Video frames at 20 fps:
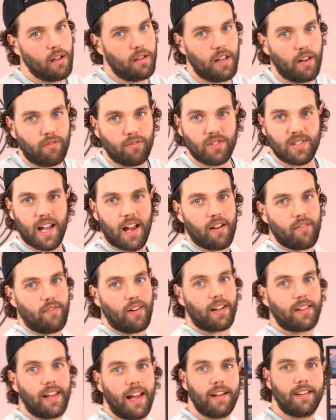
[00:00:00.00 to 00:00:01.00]
Different sound
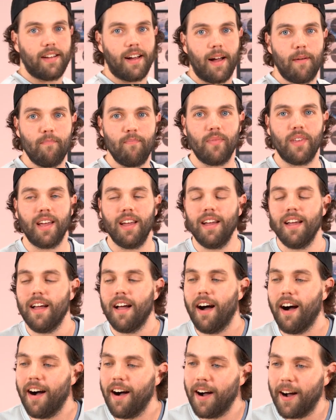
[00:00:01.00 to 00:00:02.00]
effect that time.
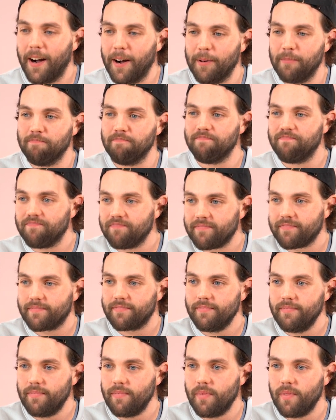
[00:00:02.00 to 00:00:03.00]
Um,
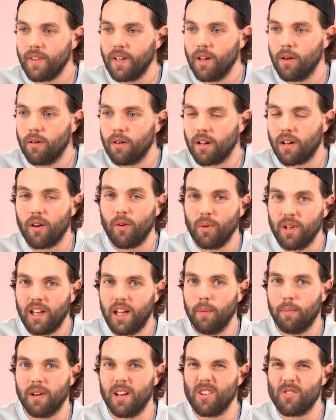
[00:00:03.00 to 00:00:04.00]
you know, we
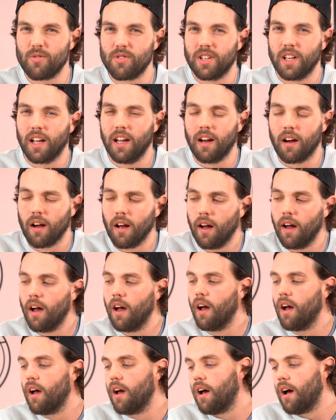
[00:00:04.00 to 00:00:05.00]
keep it interesting here.
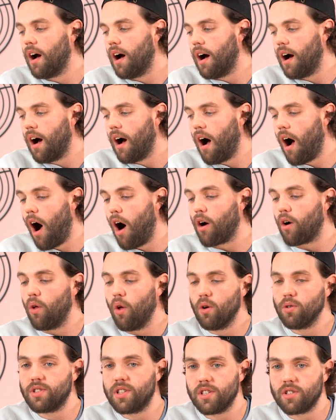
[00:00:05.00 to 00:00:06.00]
Uh, I'll
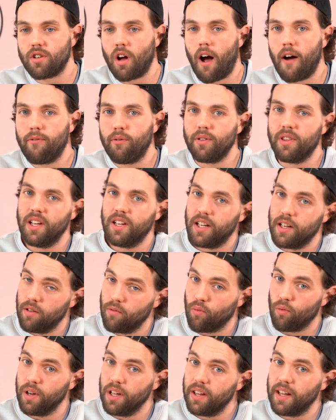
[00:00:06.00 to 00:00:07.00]
close this off with, you
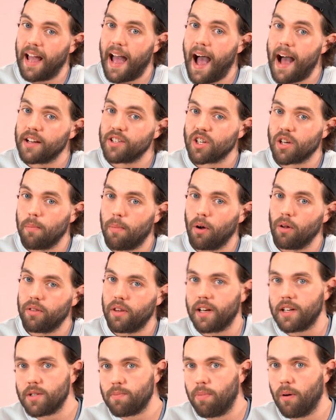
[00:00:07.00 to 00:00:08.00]
didn't really ask about
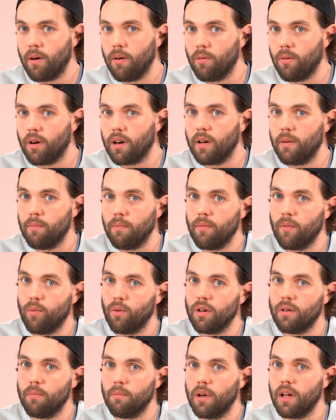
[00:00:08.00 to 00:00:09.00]
this, but would it
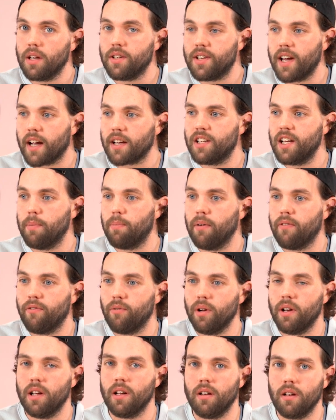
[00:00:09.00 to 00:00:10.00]
wouldn't be a tech tip if
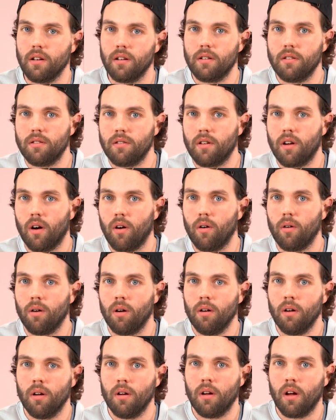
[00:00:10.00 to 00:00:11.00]
we didn't go
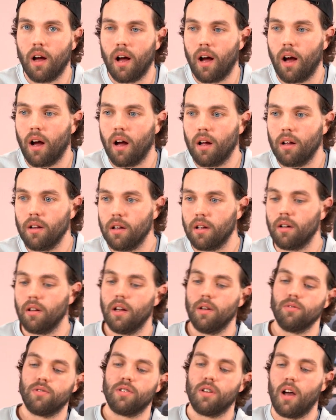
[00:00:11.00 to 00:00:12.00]
uh, a little
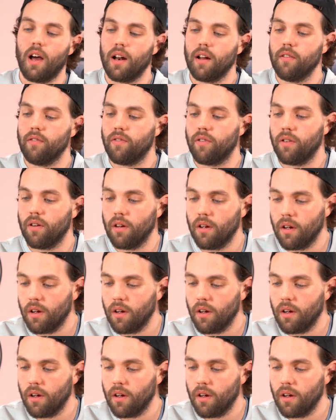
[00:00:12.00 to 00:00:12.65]
outside of